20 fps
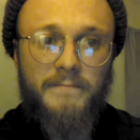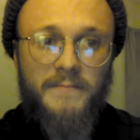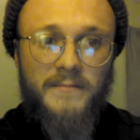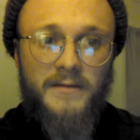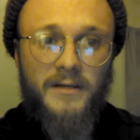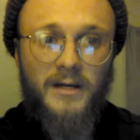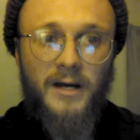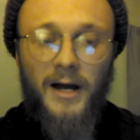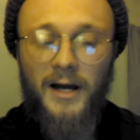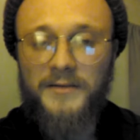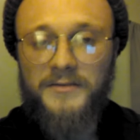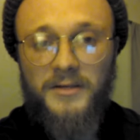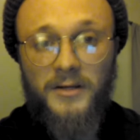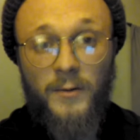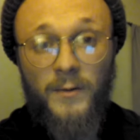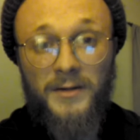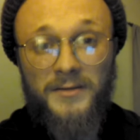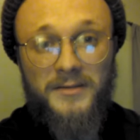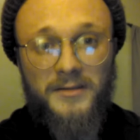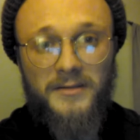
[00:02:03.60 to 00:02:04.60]
the
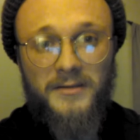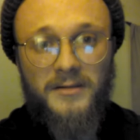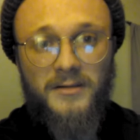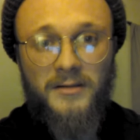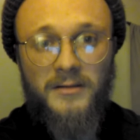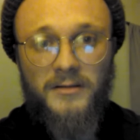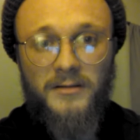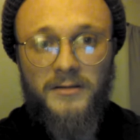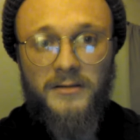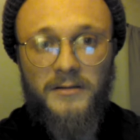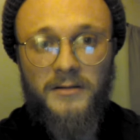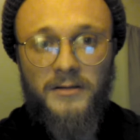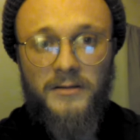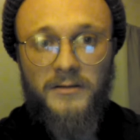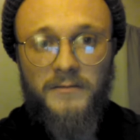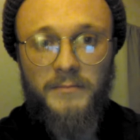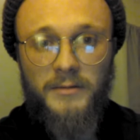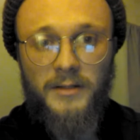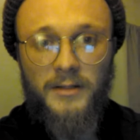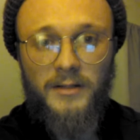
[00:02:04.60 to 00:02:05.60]
consequences
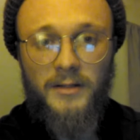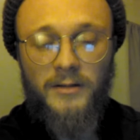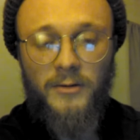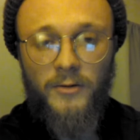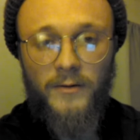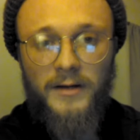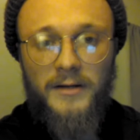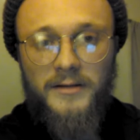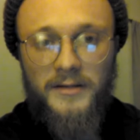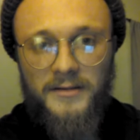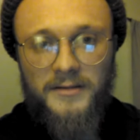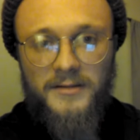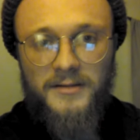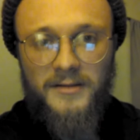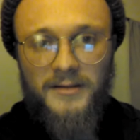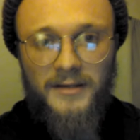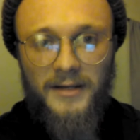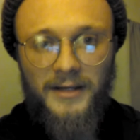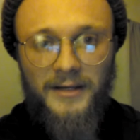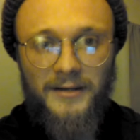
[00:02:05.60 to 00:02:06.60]
could be
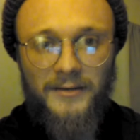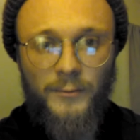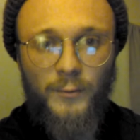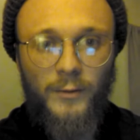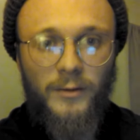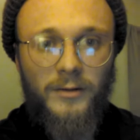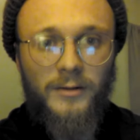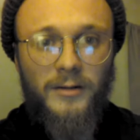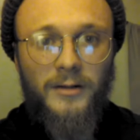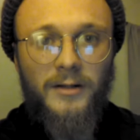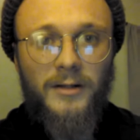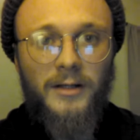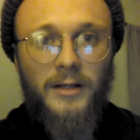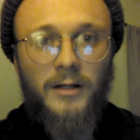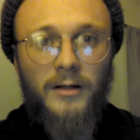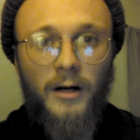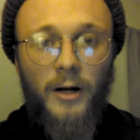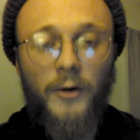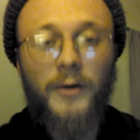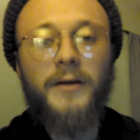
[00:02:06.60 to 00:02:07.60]
horrendous, and we're
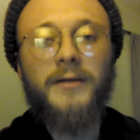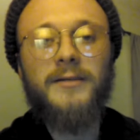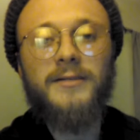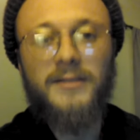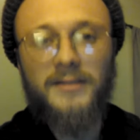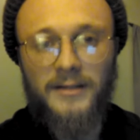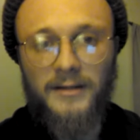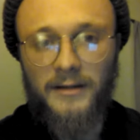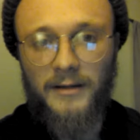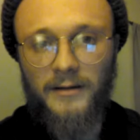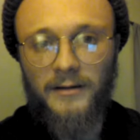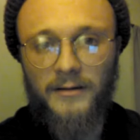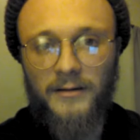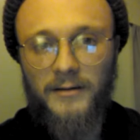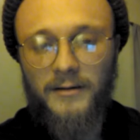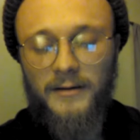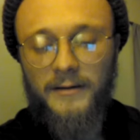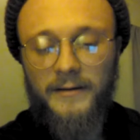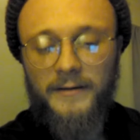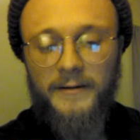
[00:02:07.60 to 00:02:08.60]
already seeing
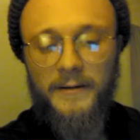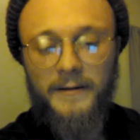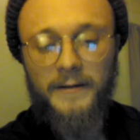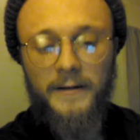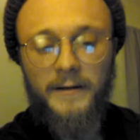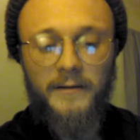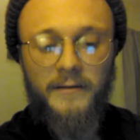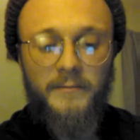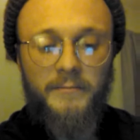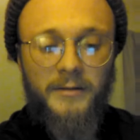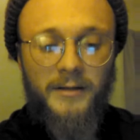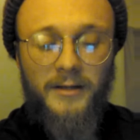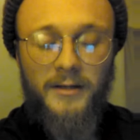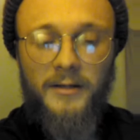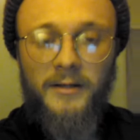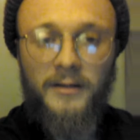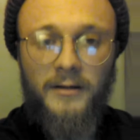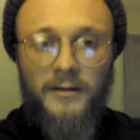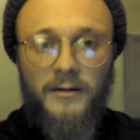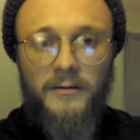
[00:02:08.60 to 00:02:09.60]
the
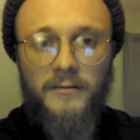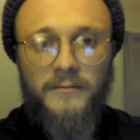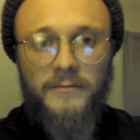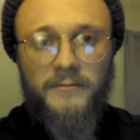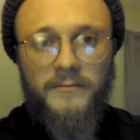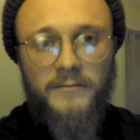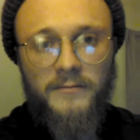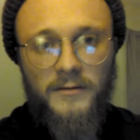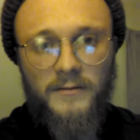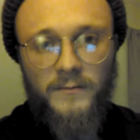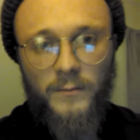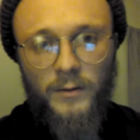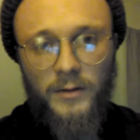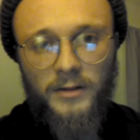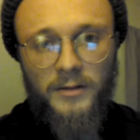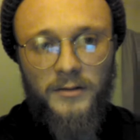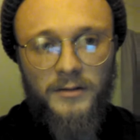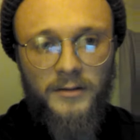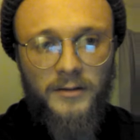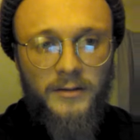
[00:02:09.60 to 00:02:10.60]
beginning of what
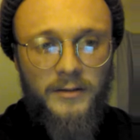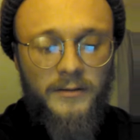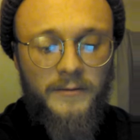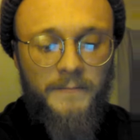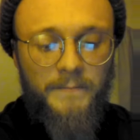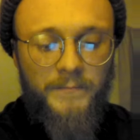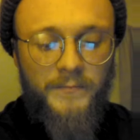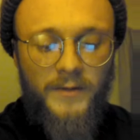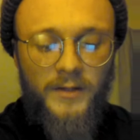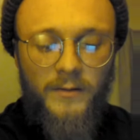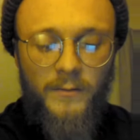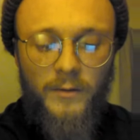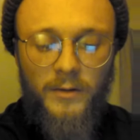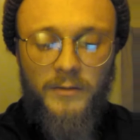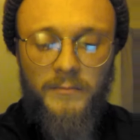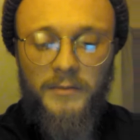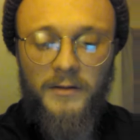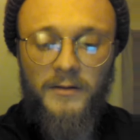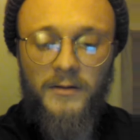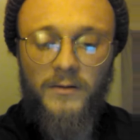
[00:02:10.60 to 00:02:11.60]
could
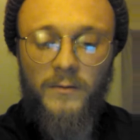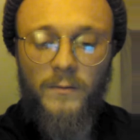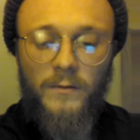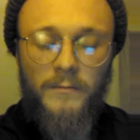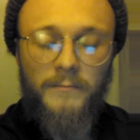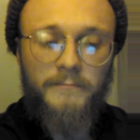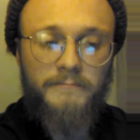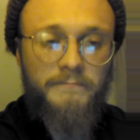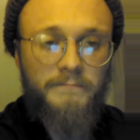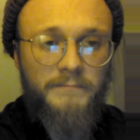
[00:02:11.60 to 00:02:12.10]
be the norm.